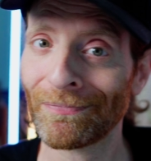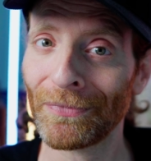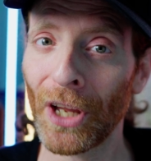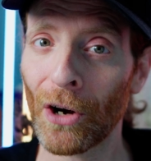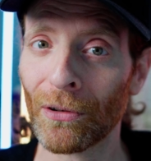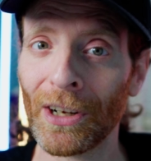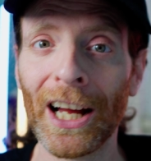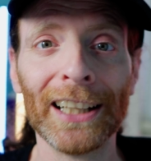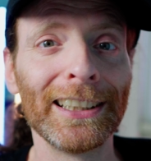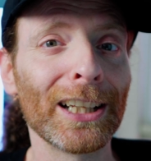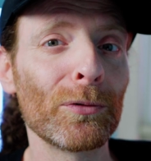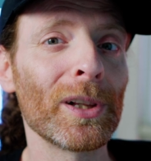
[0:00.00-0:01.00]
No,
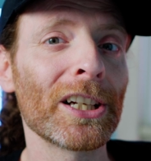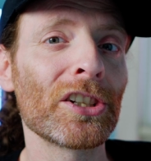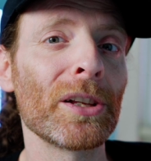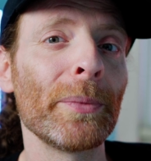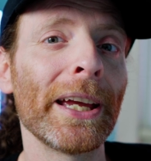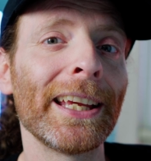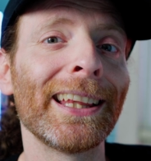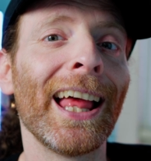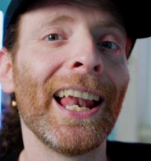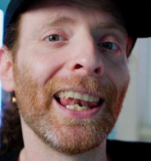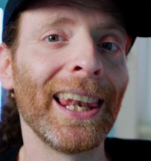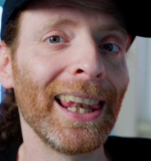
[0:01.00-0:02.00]
that will actually make it
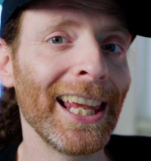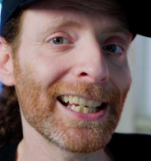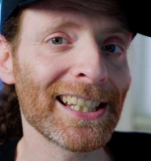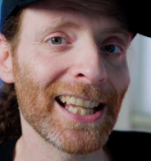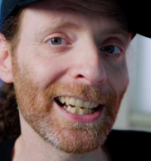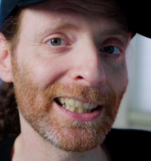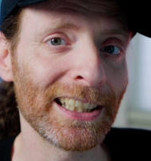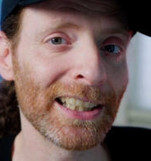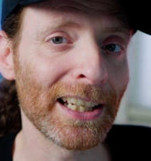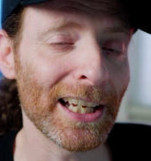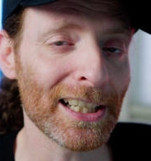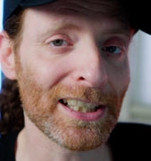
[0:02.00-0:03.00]
less likely
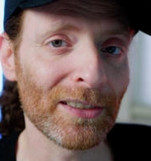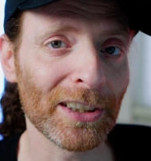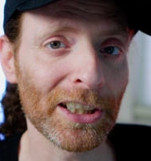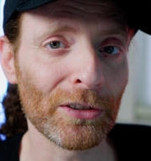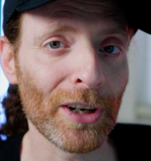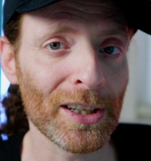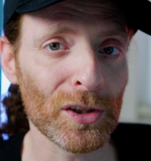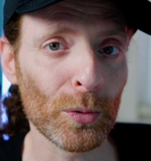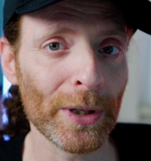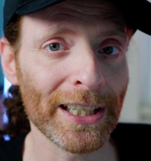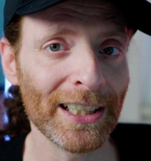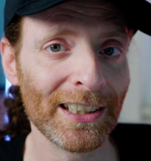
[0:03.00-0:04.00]
the next time that he runs away.